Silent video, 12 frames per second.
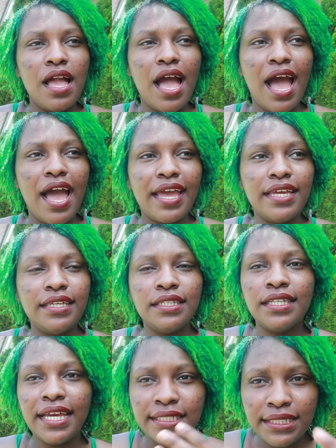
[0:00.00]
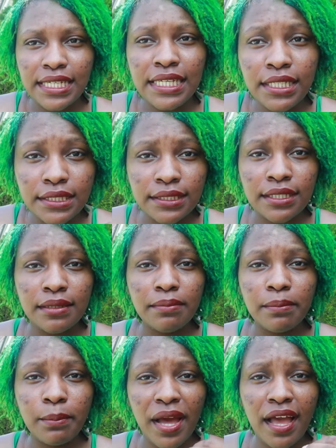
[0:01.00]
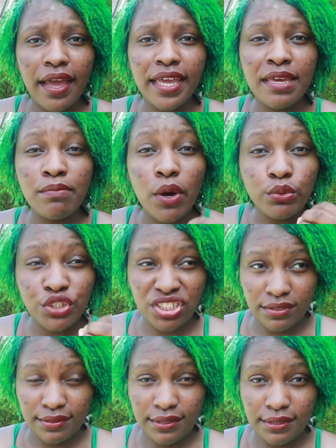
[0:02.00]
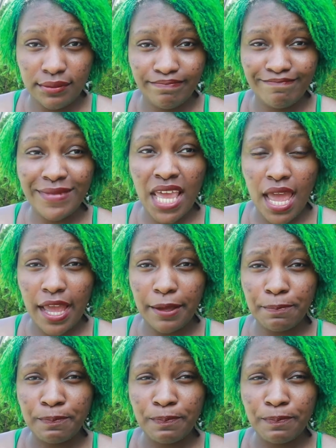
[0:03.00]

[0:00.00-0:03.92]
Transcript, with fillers: I like to eat my emotions, okay?